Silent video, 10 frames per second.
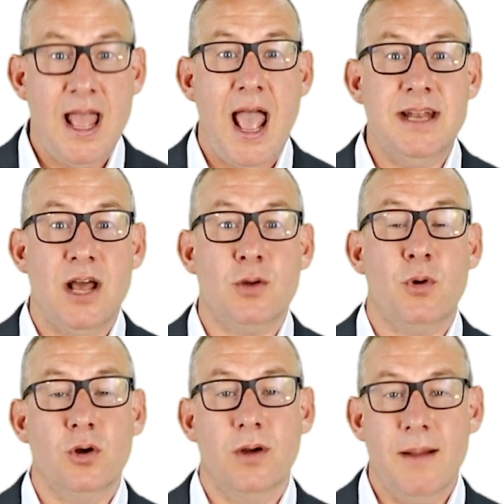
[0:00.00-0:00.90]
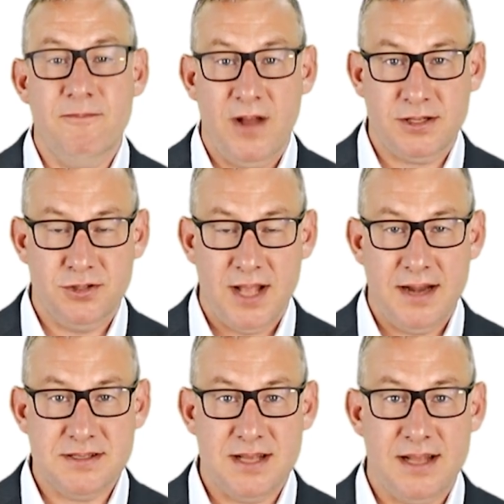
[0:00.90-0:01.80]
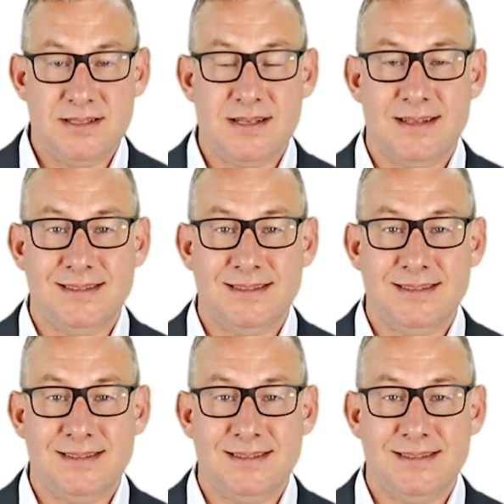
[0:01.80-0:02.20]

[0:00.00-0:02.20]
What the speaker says: and how to program vector datasets.